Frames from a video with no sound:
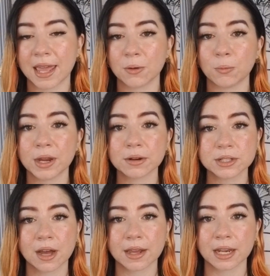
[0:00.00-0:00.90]
and we are
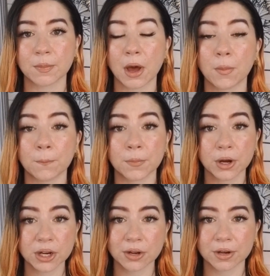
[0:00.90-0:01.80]
talking about
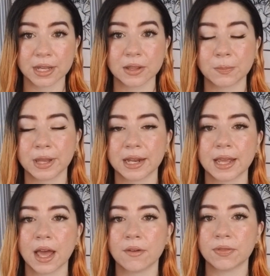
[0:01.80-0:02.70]
Mercury, the
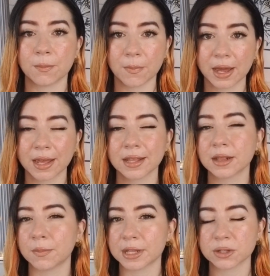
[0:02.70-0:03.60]
planet of the
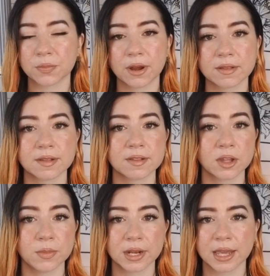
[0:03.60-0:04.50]
mind, the mental process,
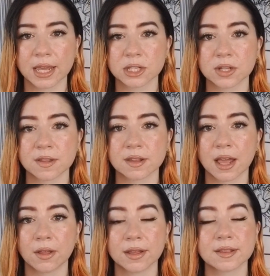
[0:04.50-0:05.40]
communication
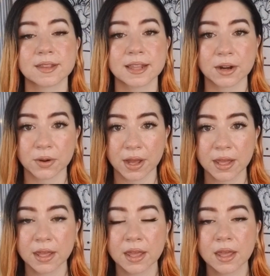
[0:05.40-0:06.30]
style, etc.